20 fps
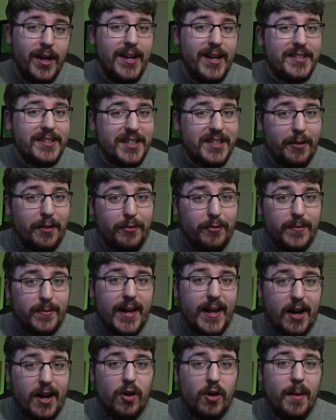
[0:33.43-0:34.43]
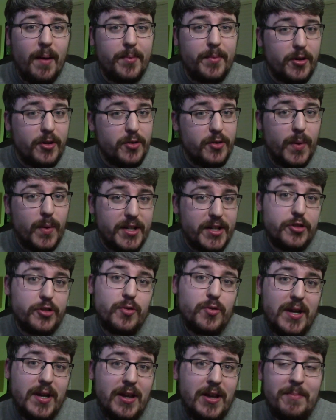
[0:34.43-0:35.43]
It's gonna flare up your Twitch
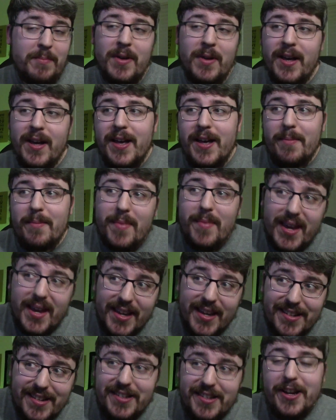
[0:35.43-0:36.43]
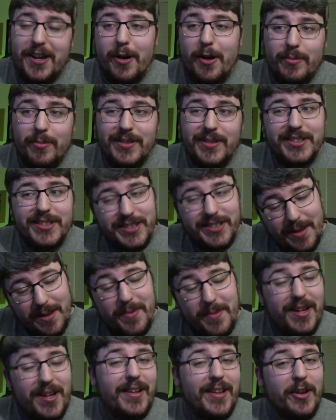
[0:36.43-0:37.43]
stream, make it, you know,
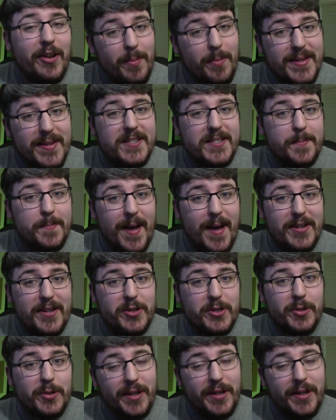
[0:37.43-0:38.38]
something a little bit special.